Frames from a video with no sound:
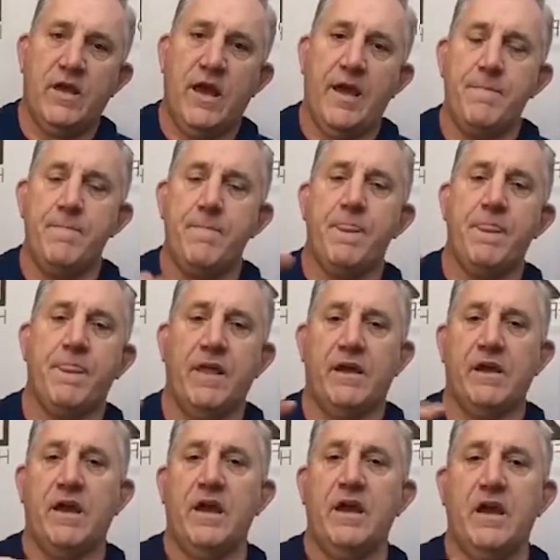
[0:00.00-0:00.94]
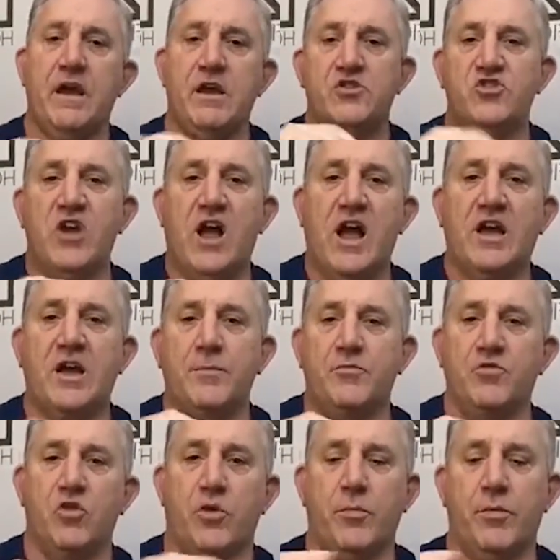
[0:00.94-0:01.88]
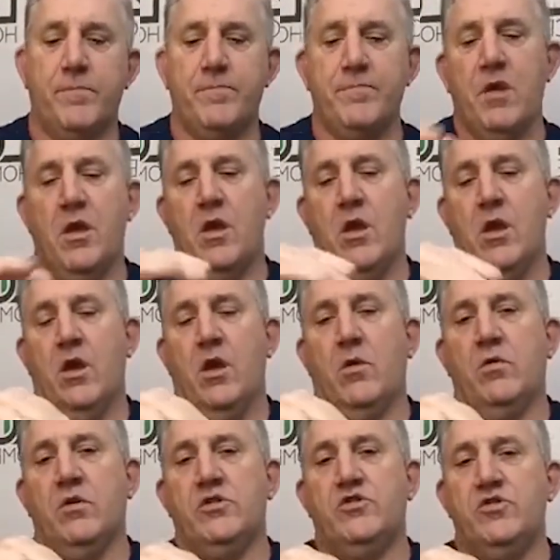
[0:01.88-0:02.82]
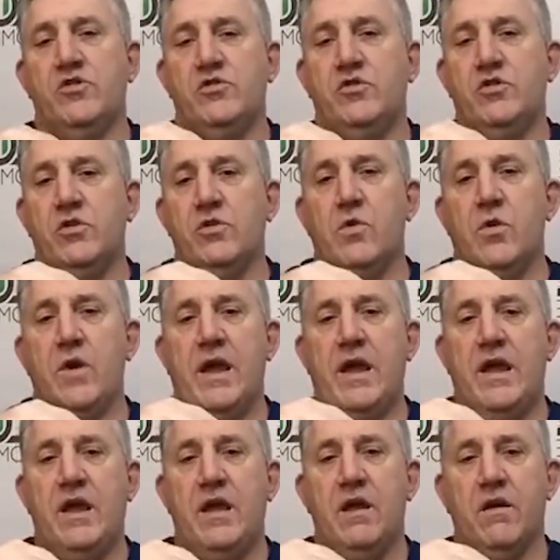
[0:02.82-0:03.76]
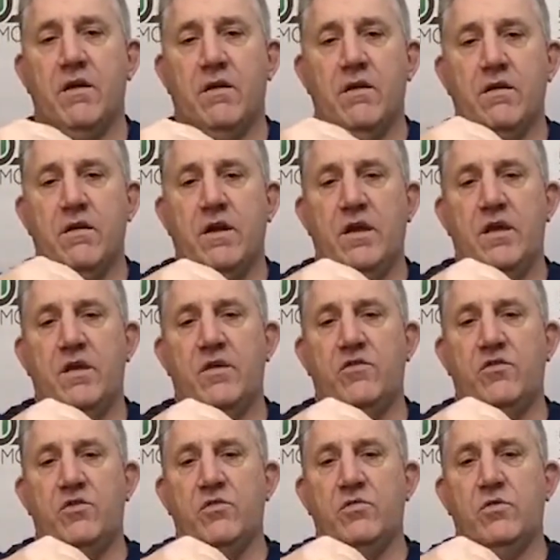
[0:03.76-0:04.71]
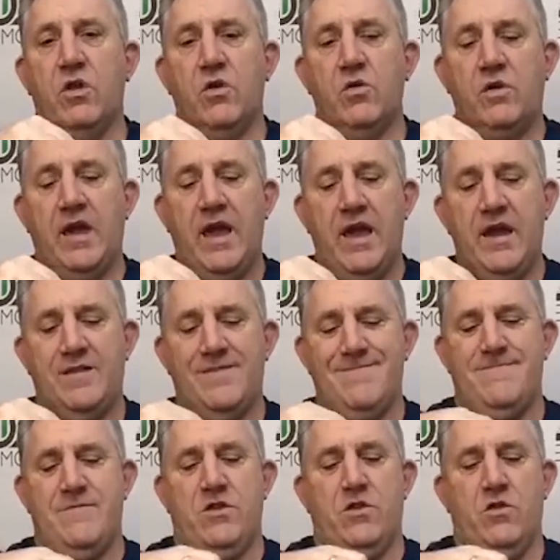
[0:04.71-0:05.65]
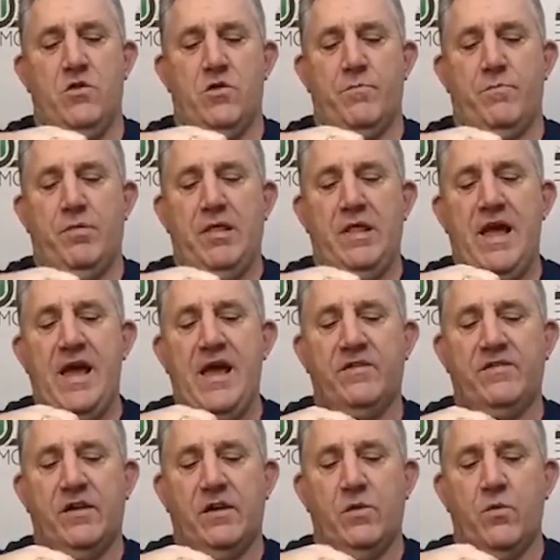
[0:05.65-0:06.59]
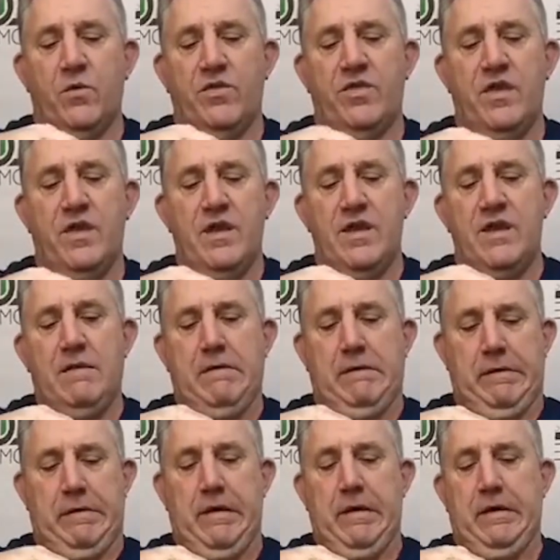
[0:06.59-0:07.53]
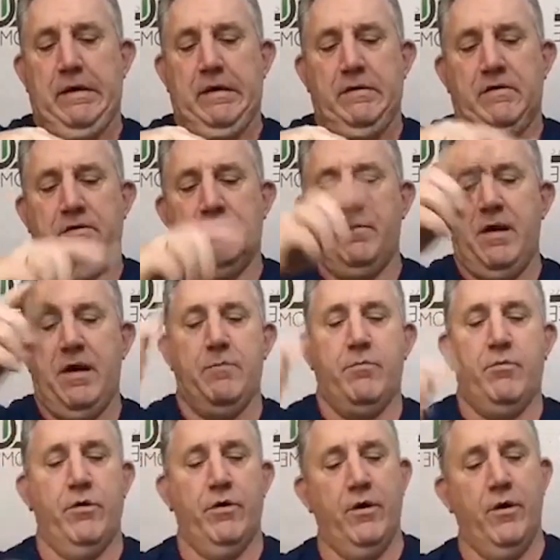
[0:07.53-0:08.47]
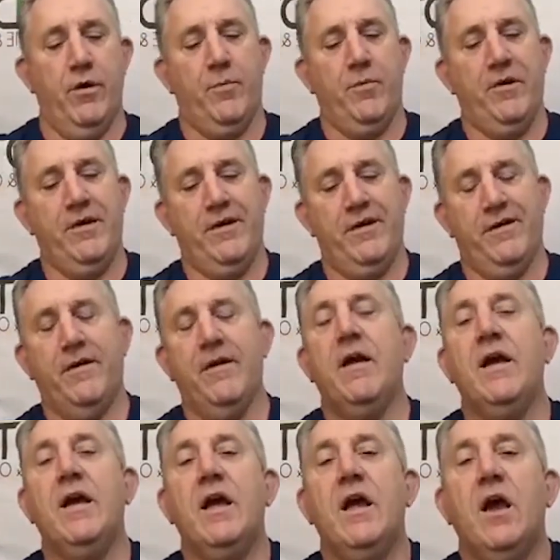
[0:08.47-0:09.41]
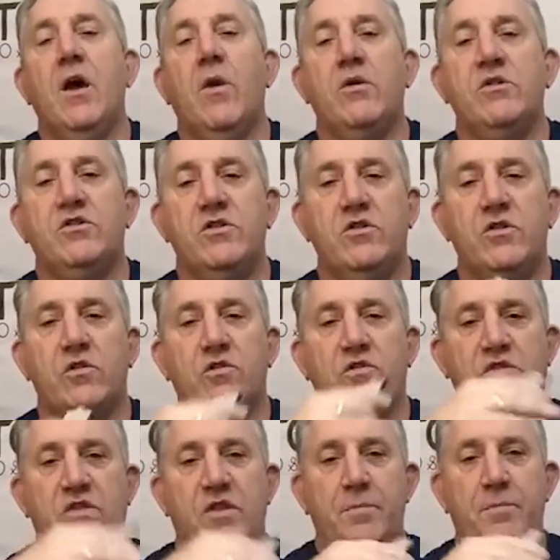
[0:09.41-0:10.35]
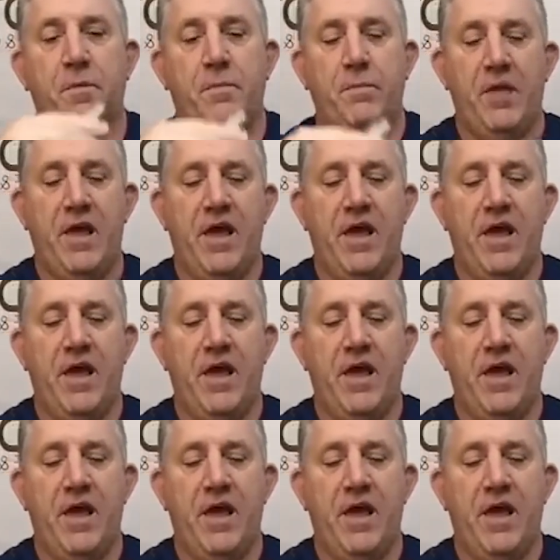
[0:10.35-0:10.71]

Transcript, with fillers: okay, like a uh, shock absorber. What you do here is you locate your plastic within, I'm going to get this bad boy open here. What you do is slip your